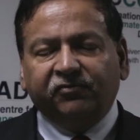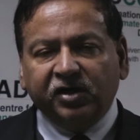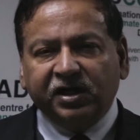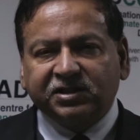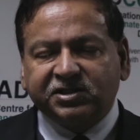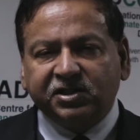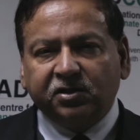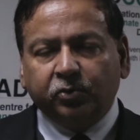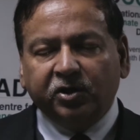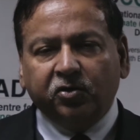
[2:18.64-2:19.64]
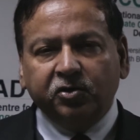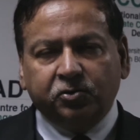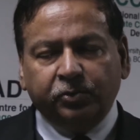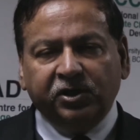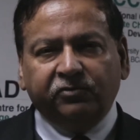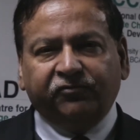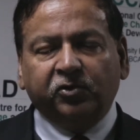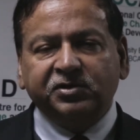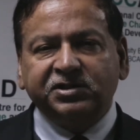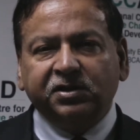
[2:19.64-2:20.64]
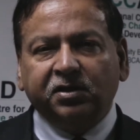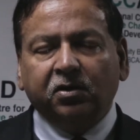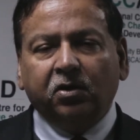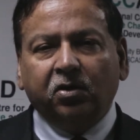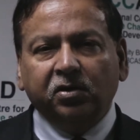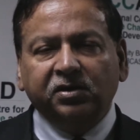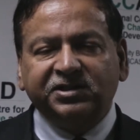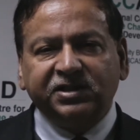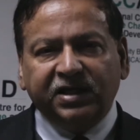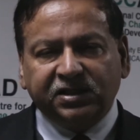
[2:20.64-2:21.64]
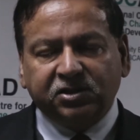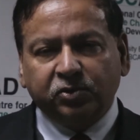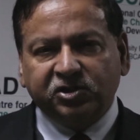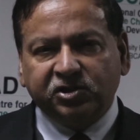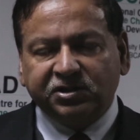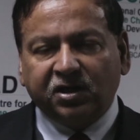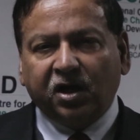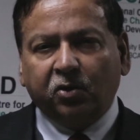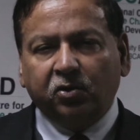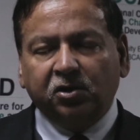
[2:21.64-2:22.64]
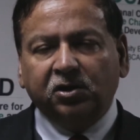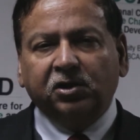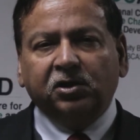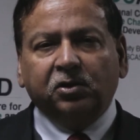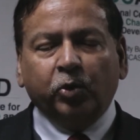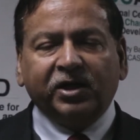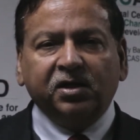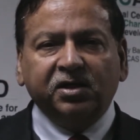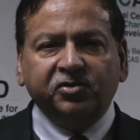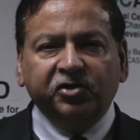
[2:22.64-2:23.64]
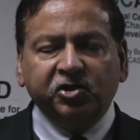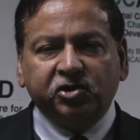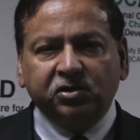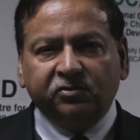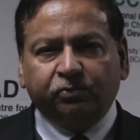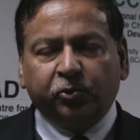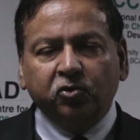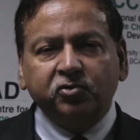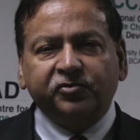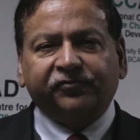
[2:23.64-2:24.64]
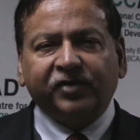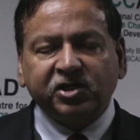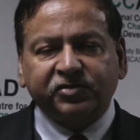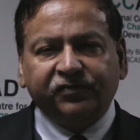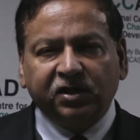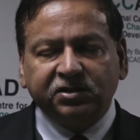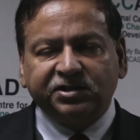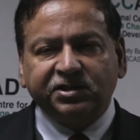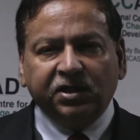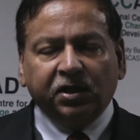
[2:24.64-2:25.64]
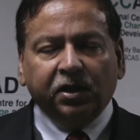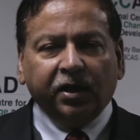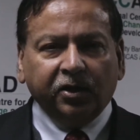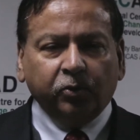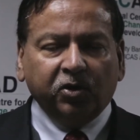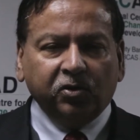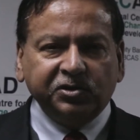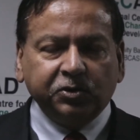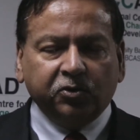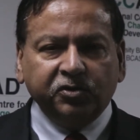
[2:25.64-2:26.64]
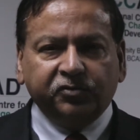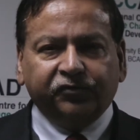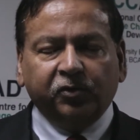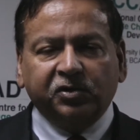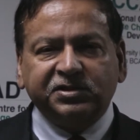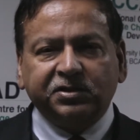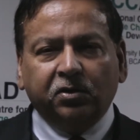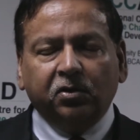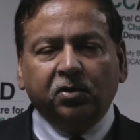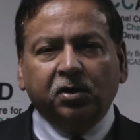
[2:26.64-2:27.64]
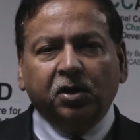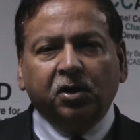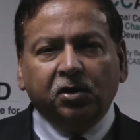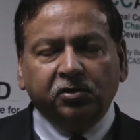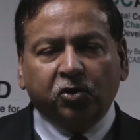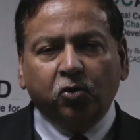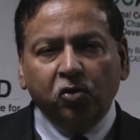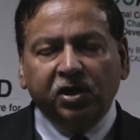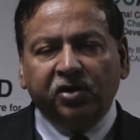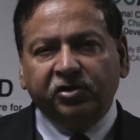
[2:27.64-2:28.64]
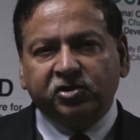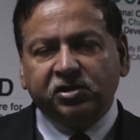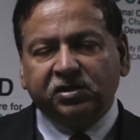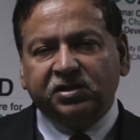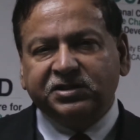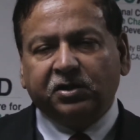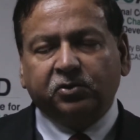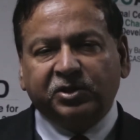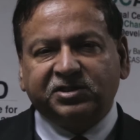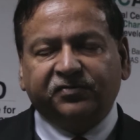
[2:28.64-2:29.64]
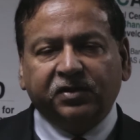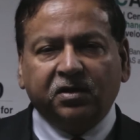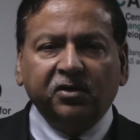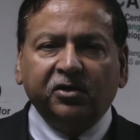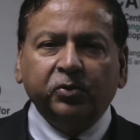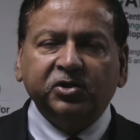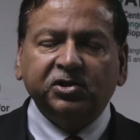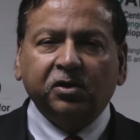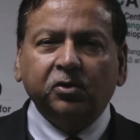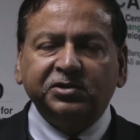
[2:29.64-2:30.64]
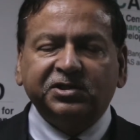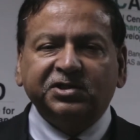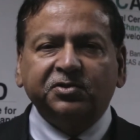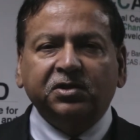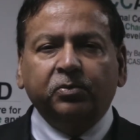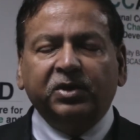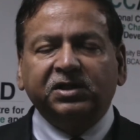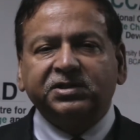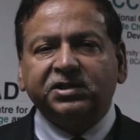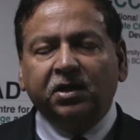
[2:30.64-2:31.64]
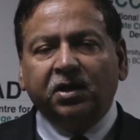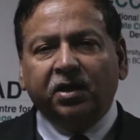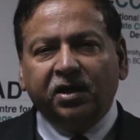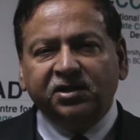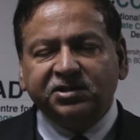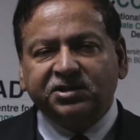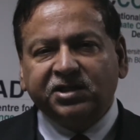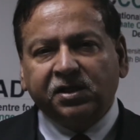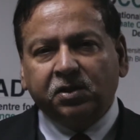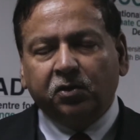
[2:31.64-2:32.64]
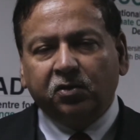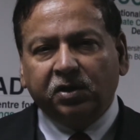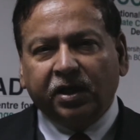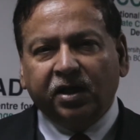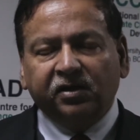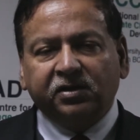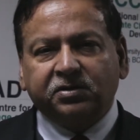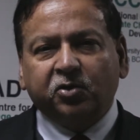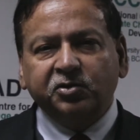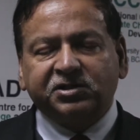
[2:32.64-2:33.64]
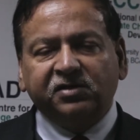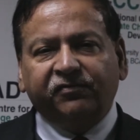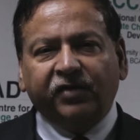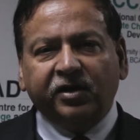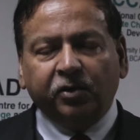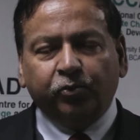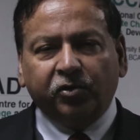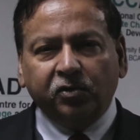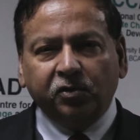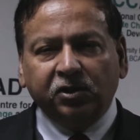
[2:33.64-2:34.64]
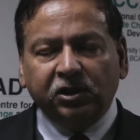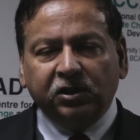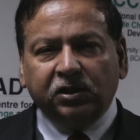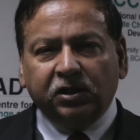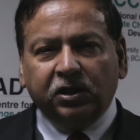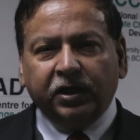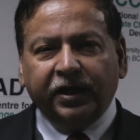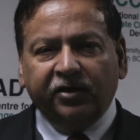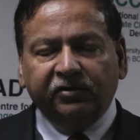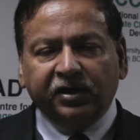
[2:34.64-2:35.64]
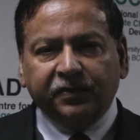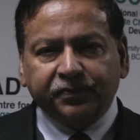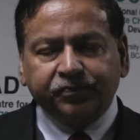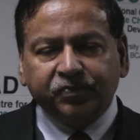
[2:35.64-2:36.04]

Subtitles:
For next year, we're going to be focusing on Sylhet, which is a Howrah wetland region prone to flash floods. And we're also going to focus on the Khulna region in the southwest of the country, which includes the Sundarbans and is a cyclone and coastal flooding prone area.